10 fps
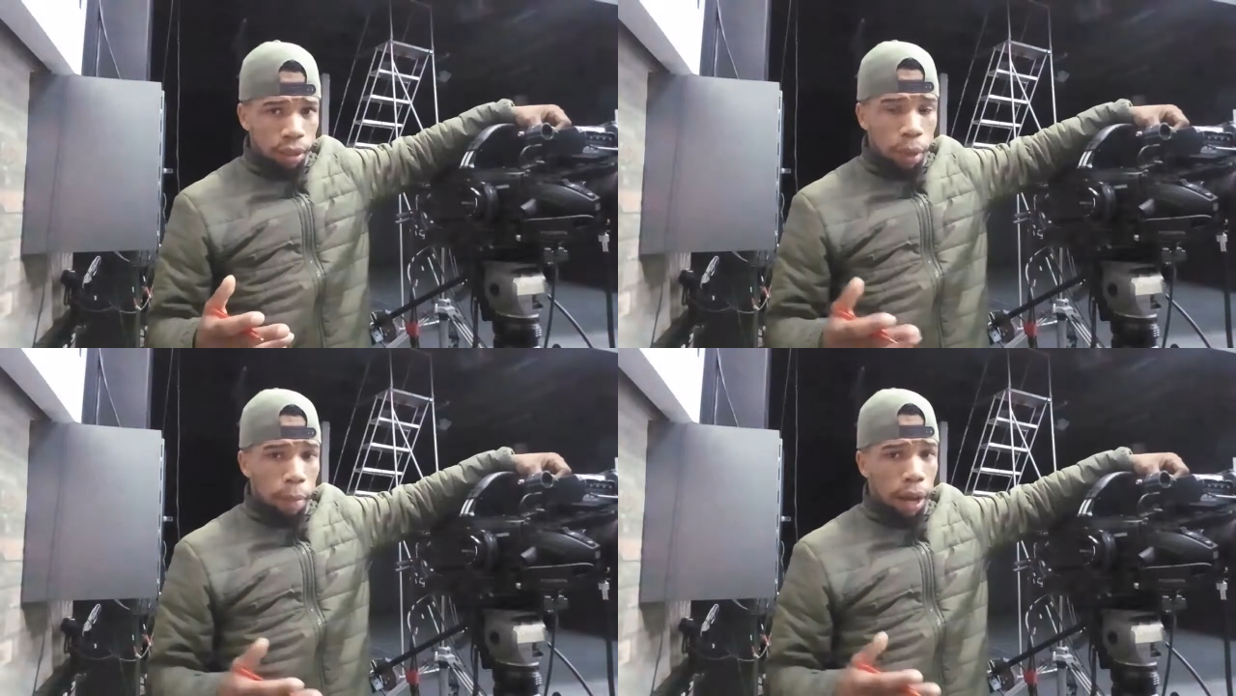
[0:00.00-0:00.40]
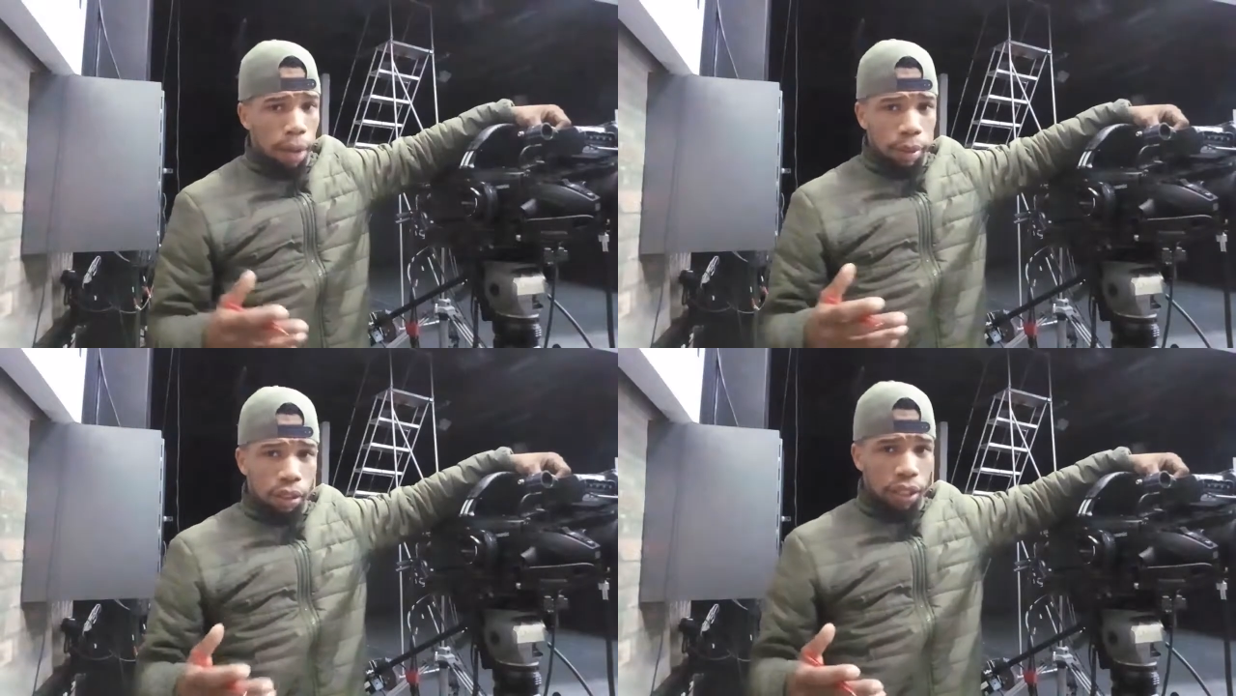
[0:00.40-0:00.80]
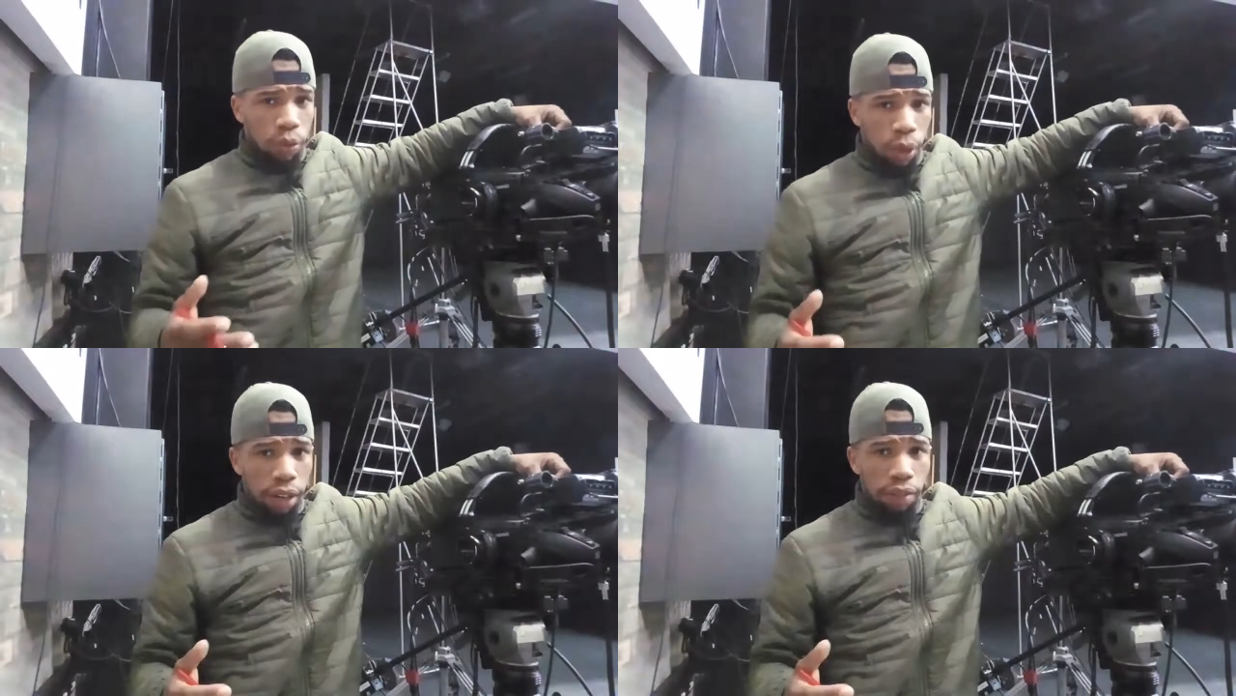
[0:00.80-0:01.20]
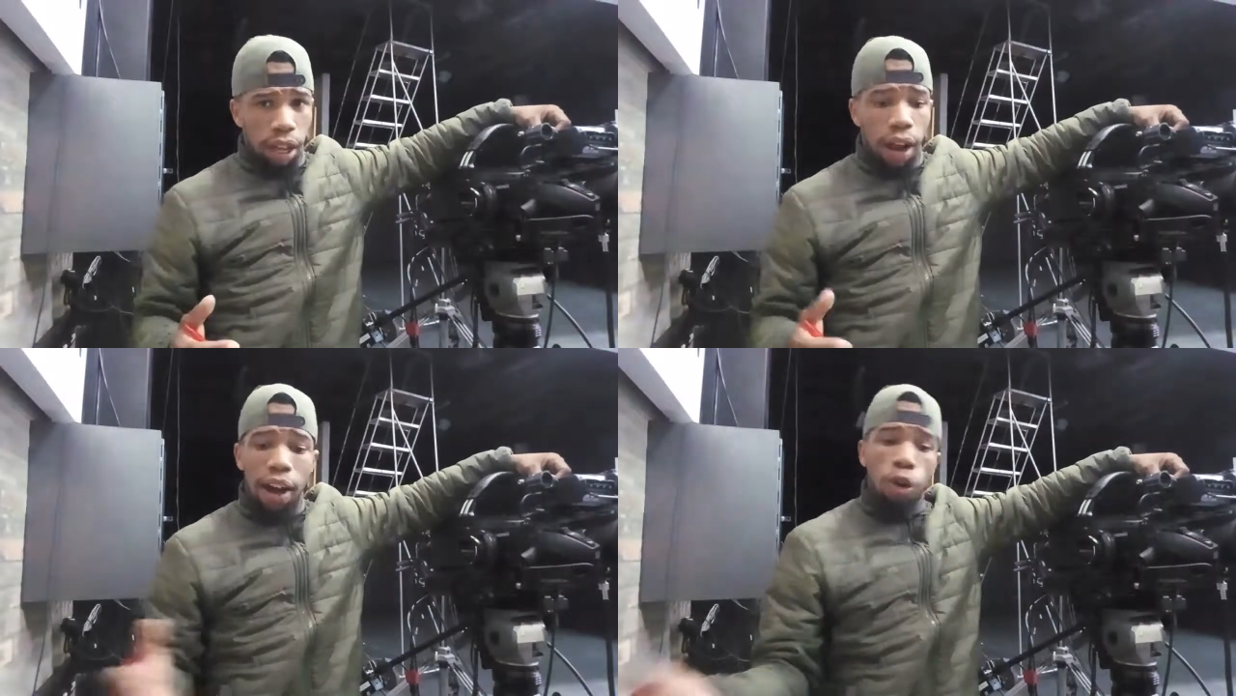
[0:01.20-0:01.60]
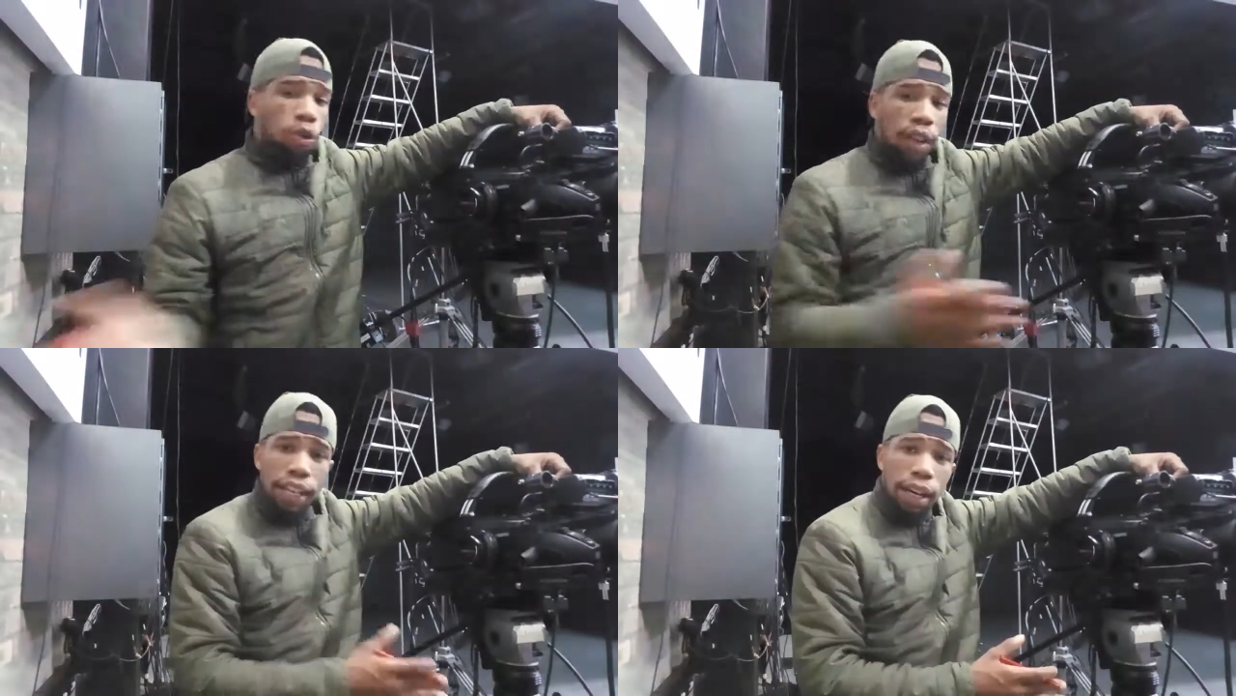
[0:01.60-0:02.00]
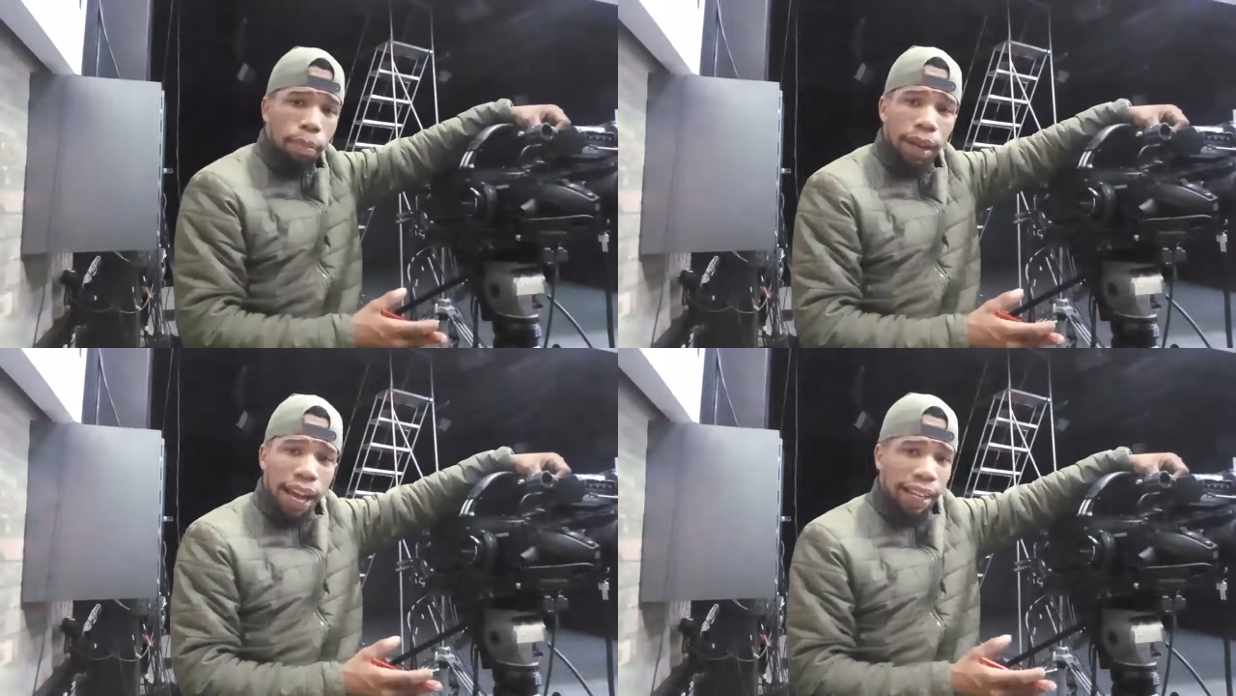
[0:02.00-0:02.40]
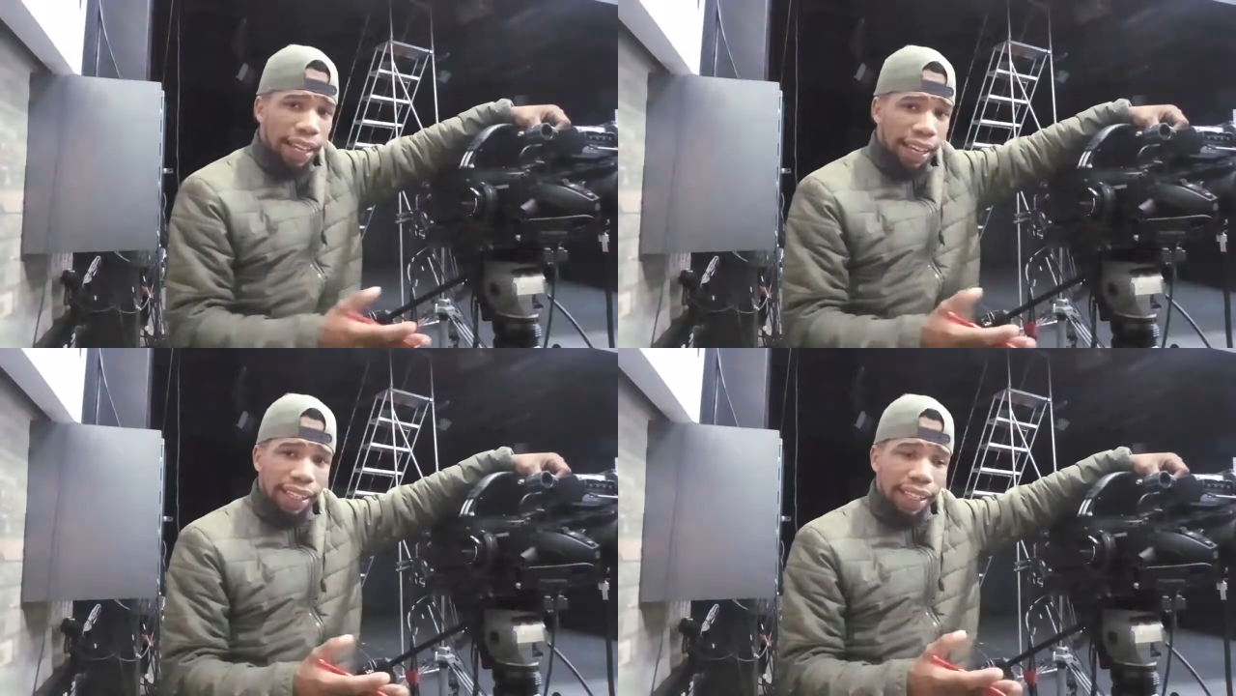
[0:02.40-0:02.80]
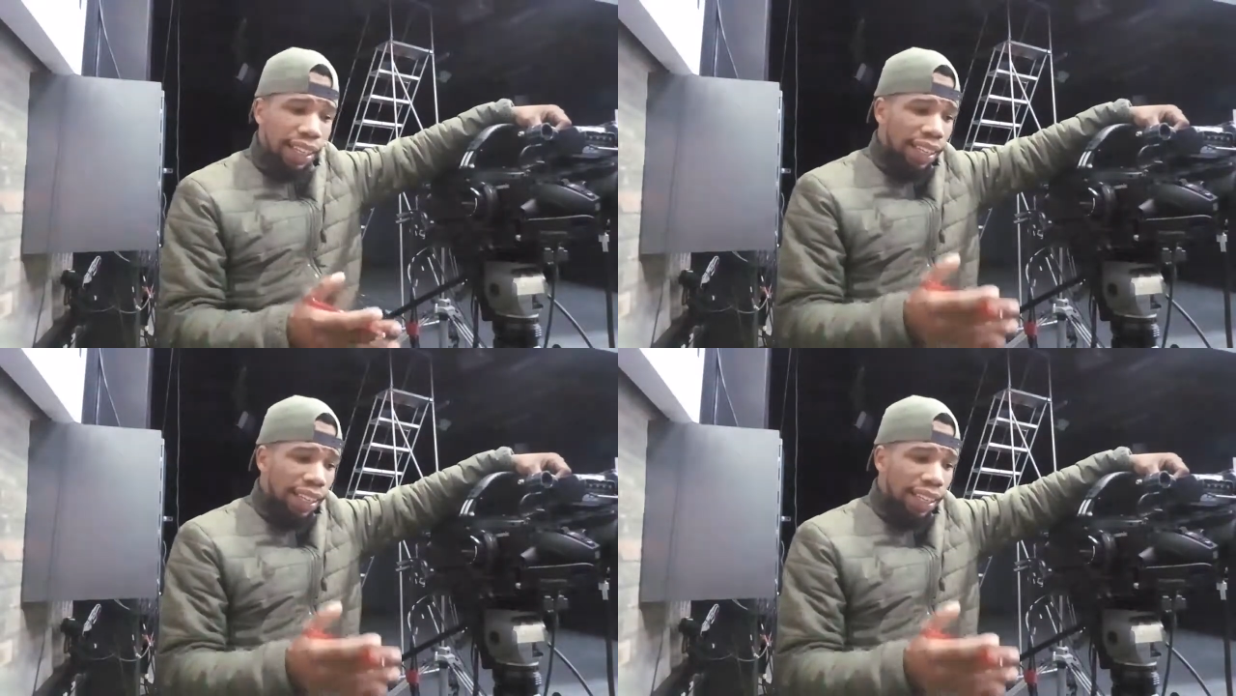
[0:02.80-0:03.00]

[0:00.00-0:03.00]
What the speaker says: Remember, I'm in grade 12 now. I already applied like